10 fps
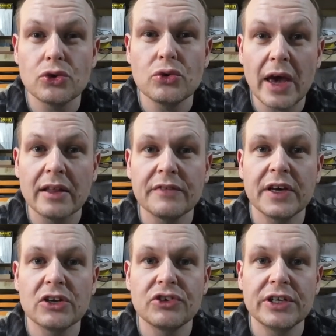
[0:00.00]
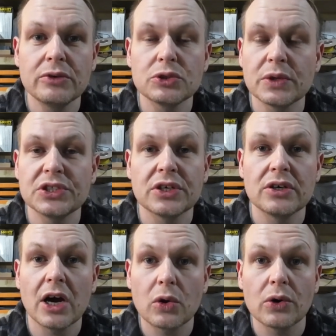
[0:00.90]
2 elevated radials, which
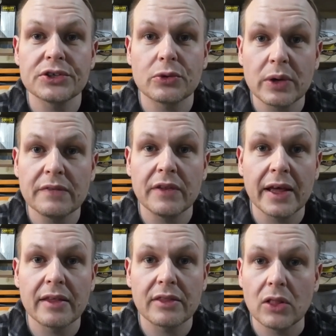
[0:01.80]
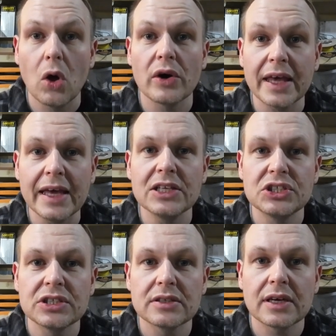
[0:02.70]
are a quarter wave length long
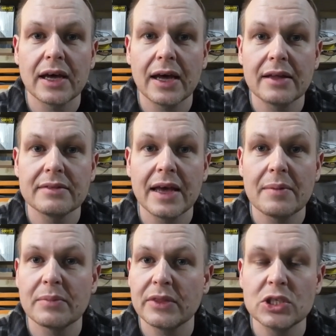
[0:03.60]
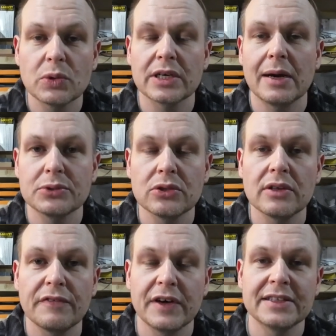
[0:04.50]
each, and these work
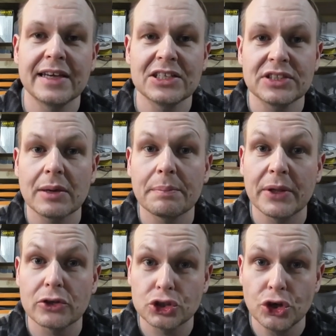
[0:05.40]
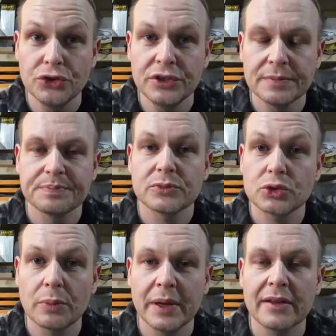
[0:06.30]
absolutely fantastic, but they're tuned.
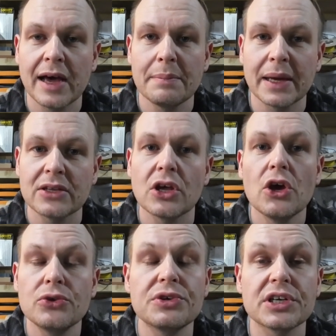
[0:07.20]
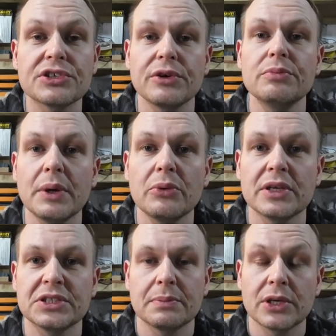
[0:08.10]
So bear that in mind. You could ground mount
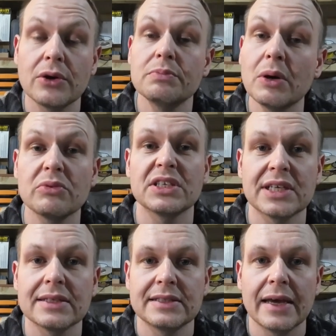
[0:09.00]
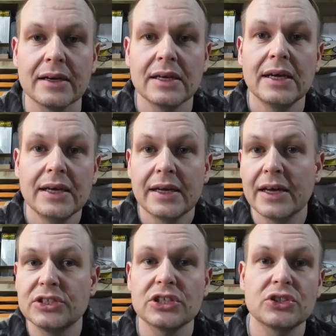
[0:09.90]
this antenna
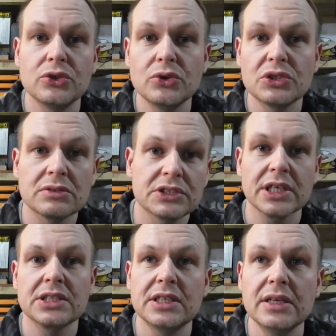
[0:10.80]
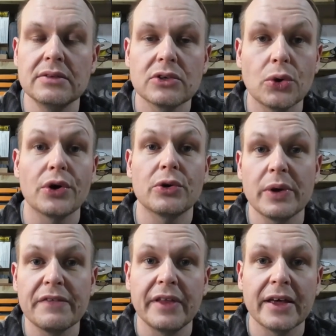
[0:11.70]
and just use 16 quarter
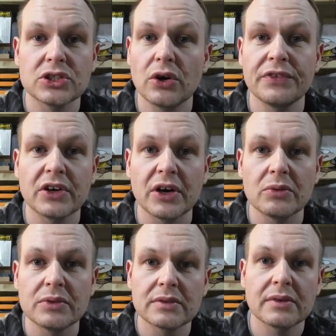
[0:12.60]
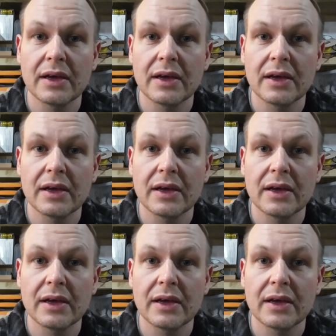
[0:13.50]
wavelengths on the ground,